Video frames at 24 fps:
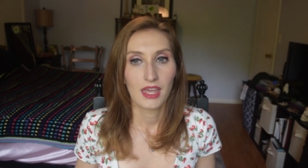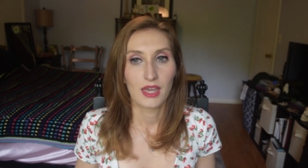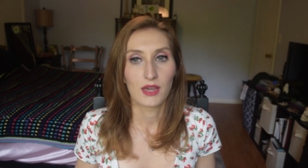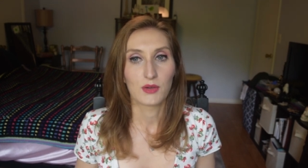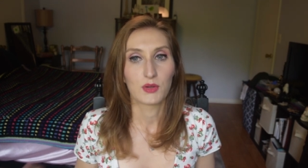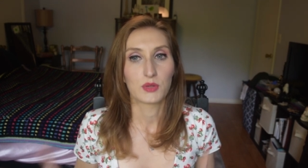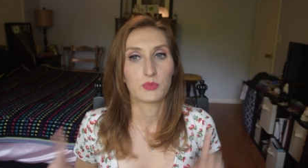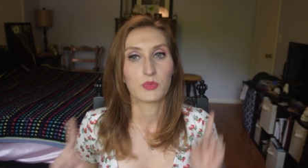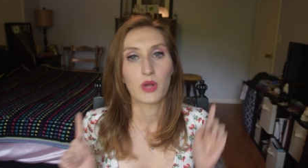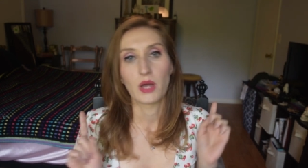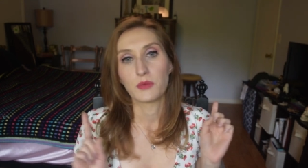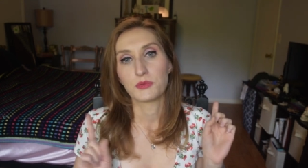
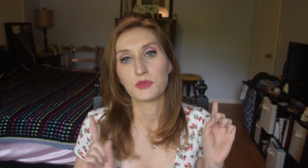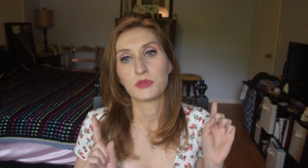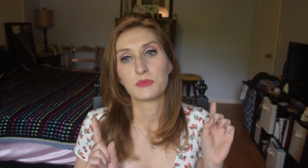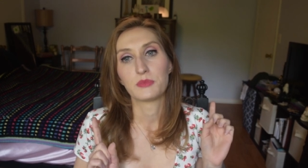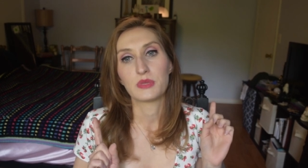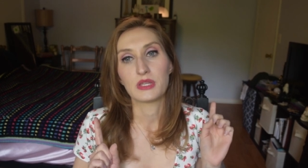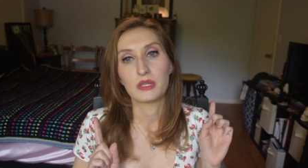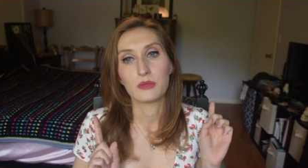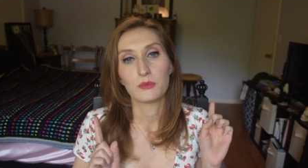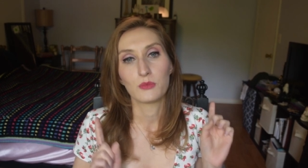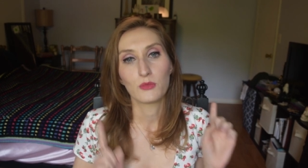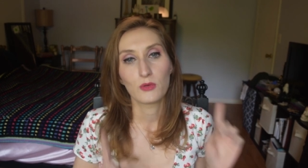it would probably
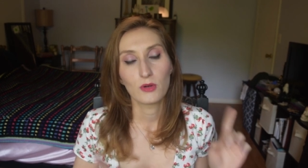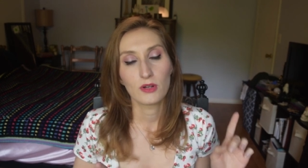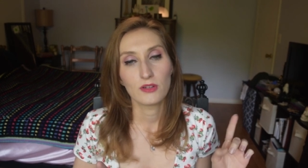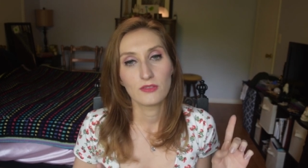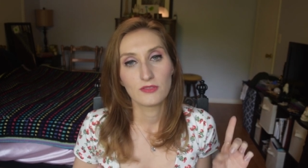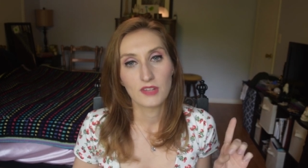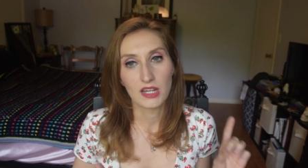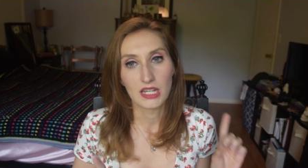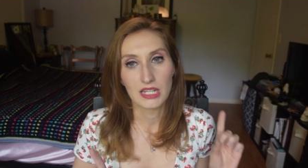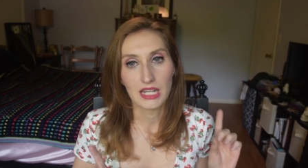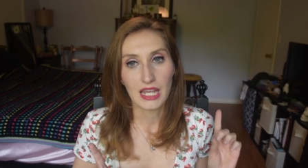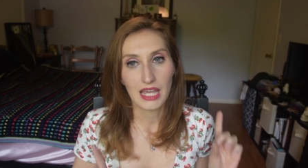be more
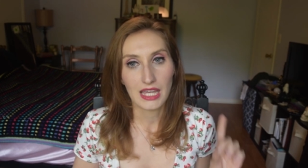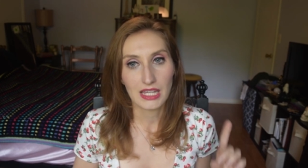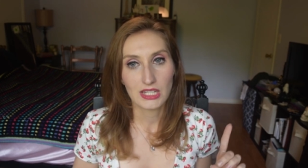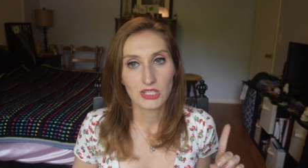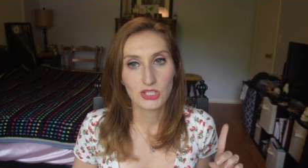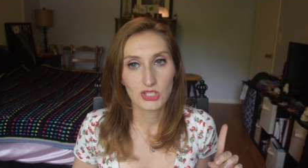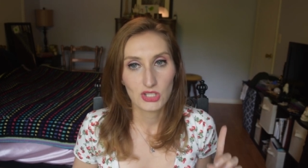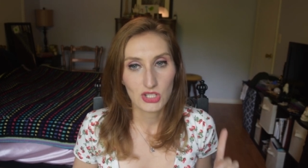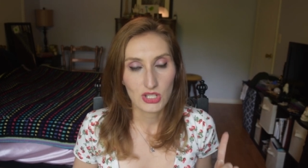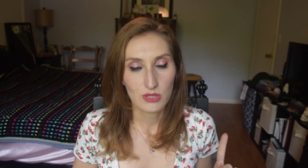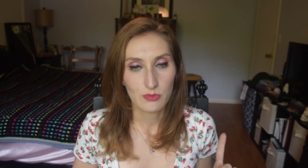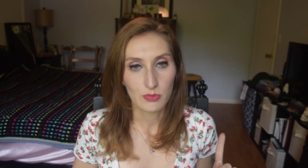fun
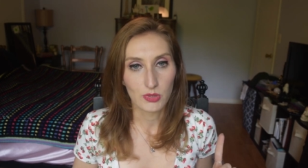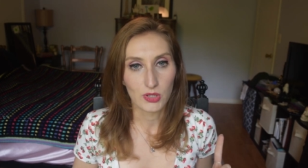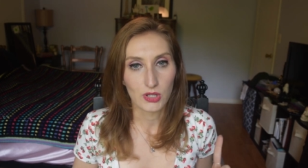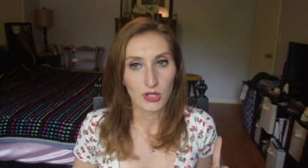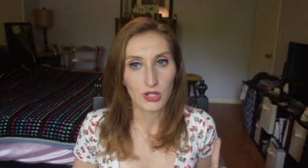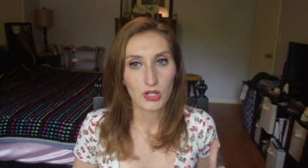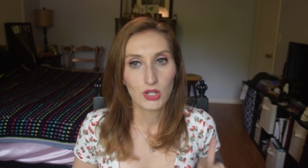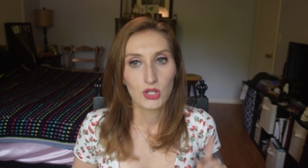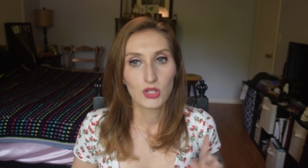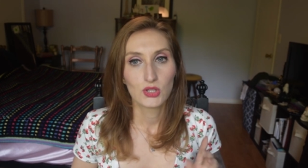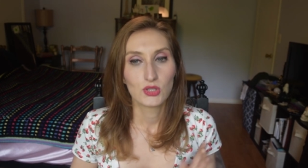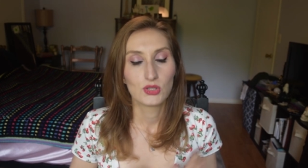and
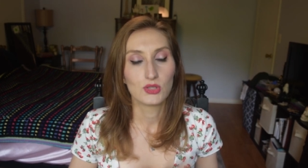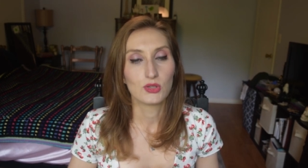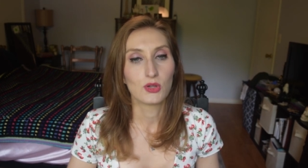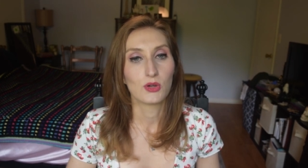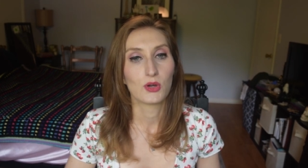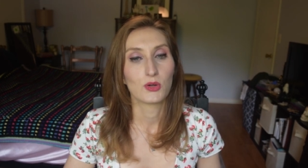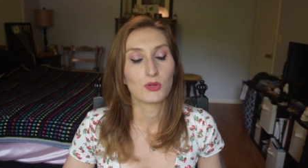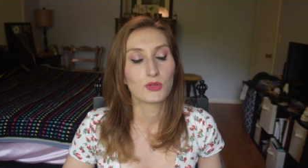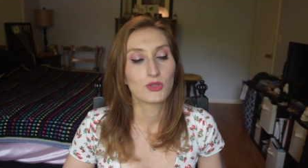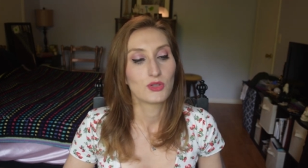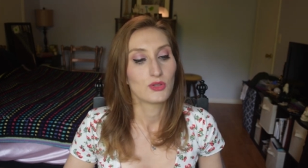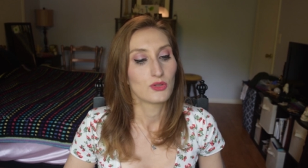cheaper to
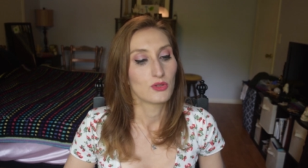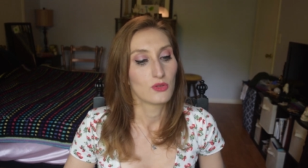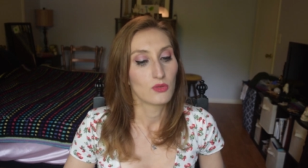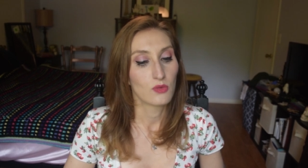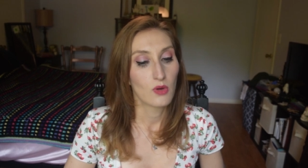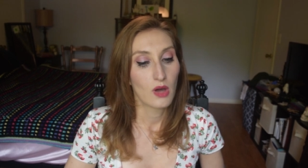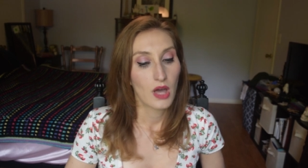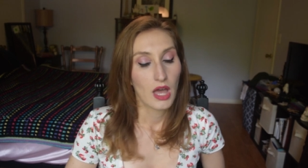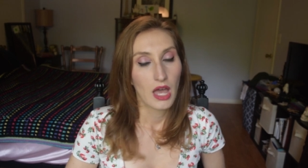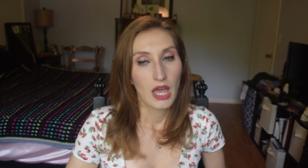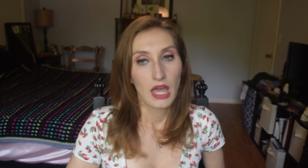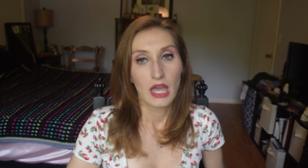go to